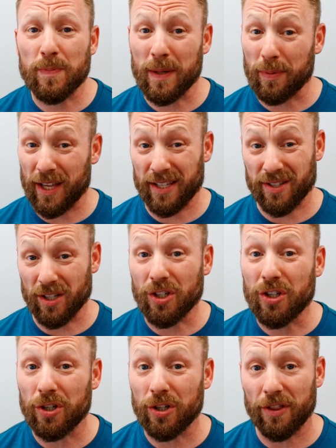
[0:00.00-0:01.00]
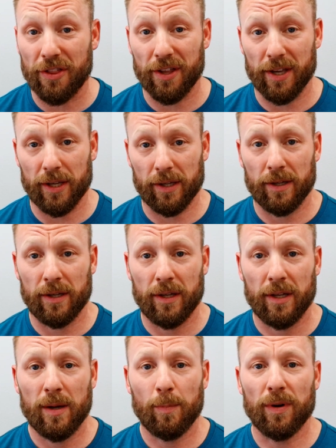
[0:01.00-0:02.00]
people, that's a good thing.
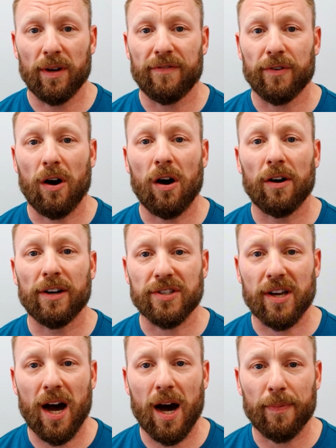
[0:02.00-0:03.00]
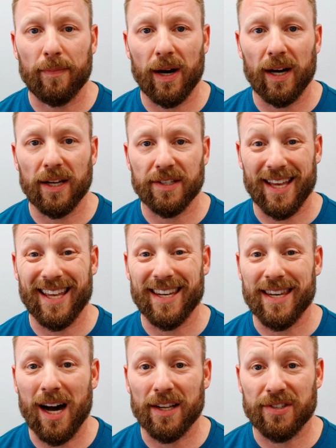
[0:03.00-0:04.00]
But if your heart is compromised and
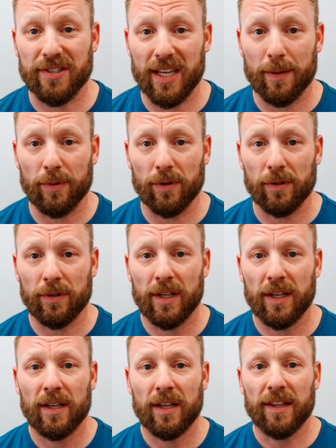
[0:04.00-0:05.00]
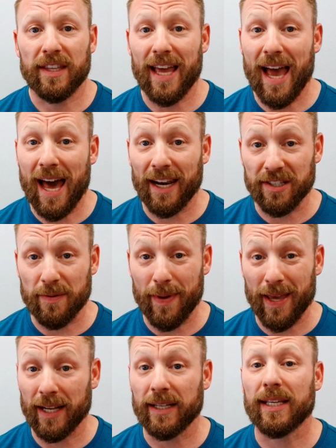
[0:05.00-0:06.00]
not stable, the added
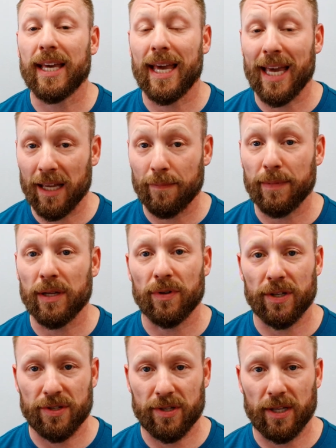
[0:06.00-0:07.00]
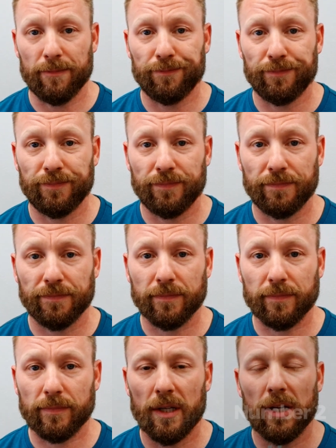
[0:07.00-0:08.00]
demand can be risky.
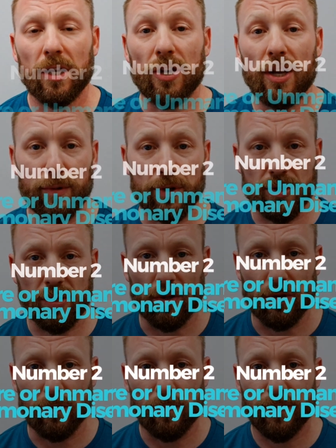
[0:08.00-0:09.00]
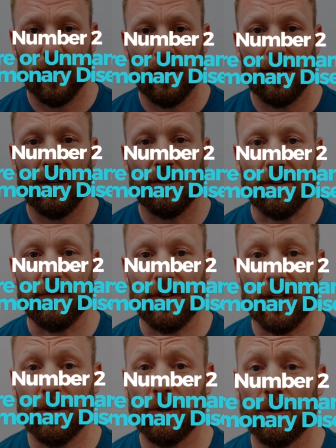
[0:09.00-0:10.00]
Number two,
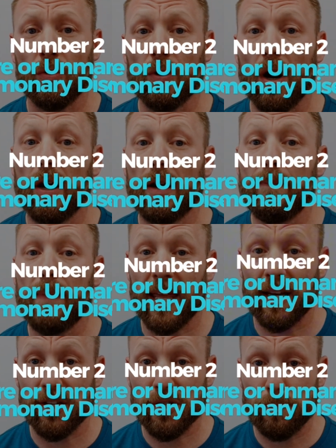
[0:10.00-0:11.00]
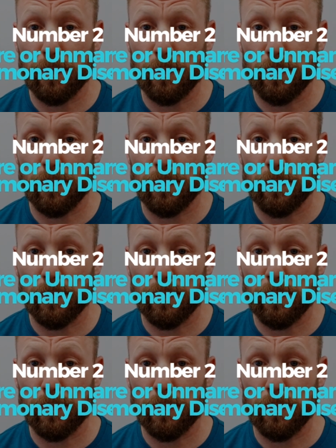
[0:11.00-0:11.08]
severe or unmanaged